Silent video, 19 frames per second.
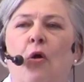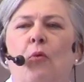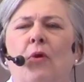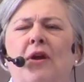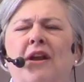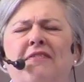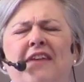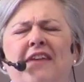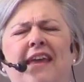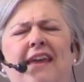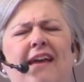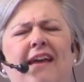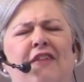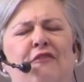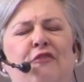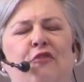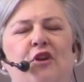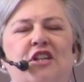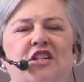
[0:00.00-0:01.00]
One of the
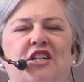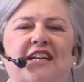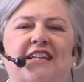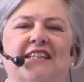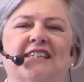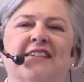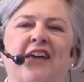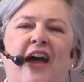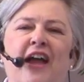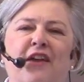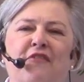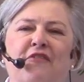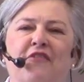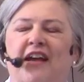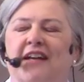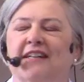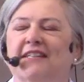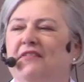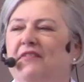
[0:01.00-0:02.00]
unfortunate side
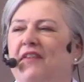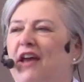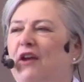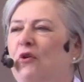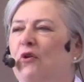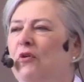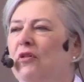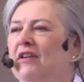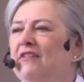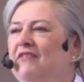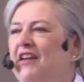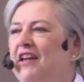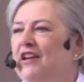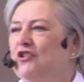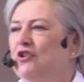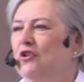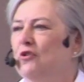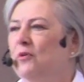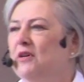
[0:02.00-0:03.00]
effects of that whole
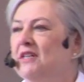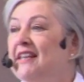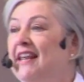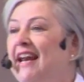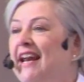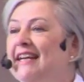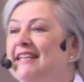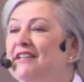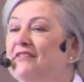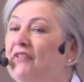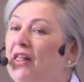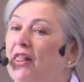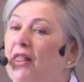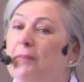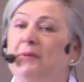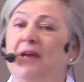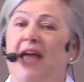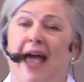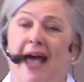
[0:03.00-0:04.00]
adventure was that I
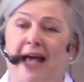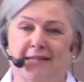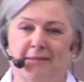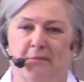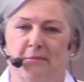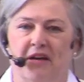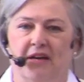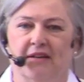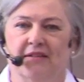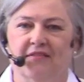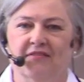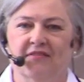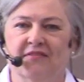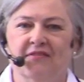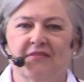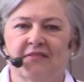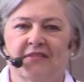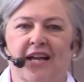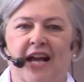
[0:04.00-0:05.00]
developed asthma.
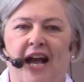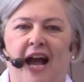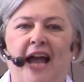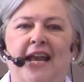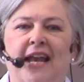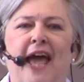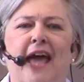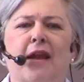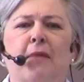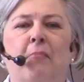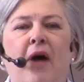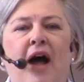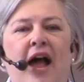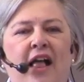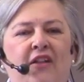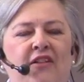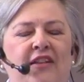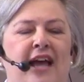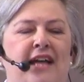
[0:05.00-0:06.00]
I'd had a
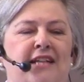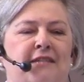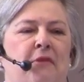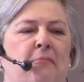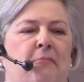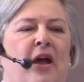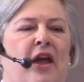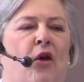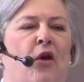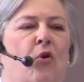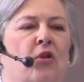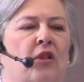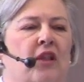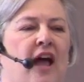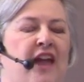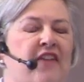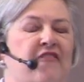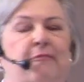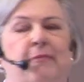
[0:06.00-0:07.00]
mild asthma my whole
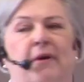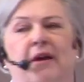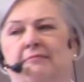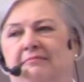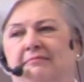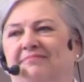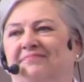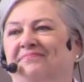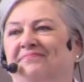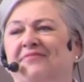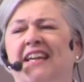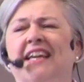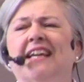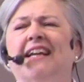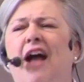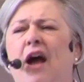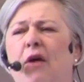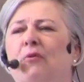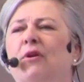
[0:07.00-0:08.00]
life, but
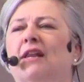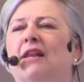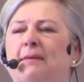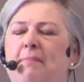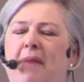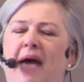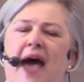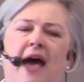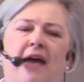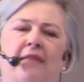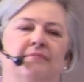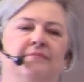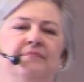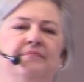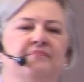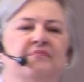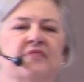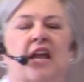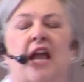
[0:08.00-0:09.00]
it got really bad.
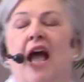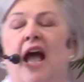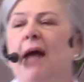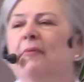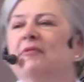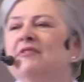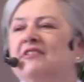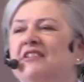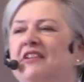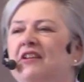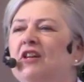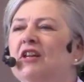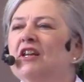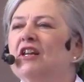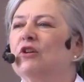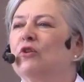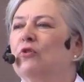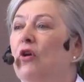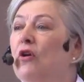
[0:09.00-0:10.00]
I'm still a
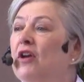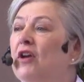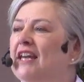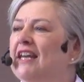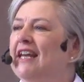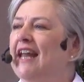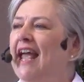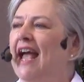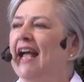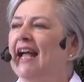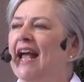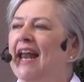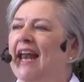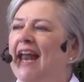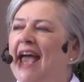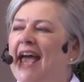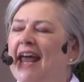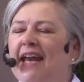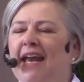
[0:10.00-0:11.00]
little croaky today. I
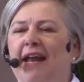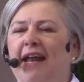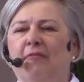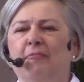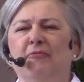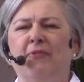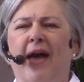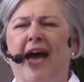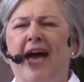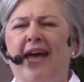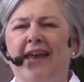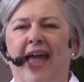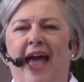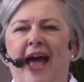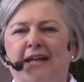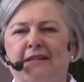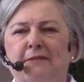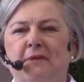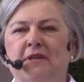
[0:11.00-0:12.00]
kind of had a bad
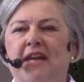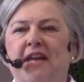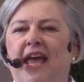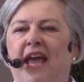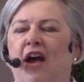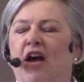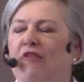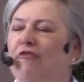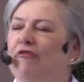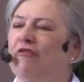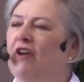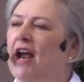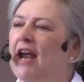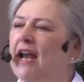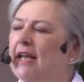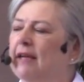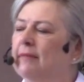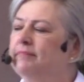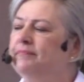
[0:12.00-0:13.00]
asthma day on
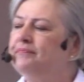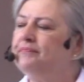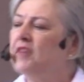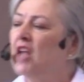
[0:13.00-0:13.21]
Friday.